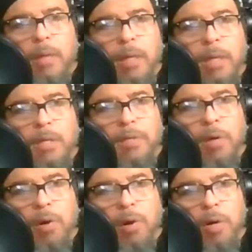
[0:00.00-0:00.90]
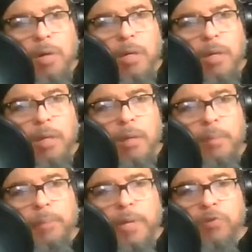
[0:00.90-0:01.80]
his art
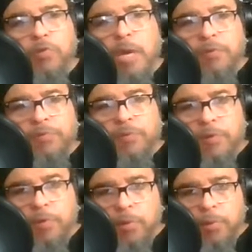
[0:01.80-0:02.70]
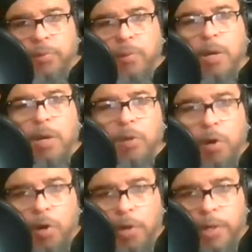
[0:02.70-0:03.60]
being transferred to other
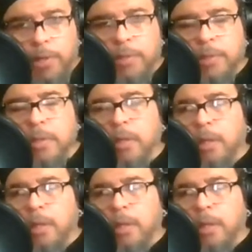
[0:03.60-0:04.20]
artists,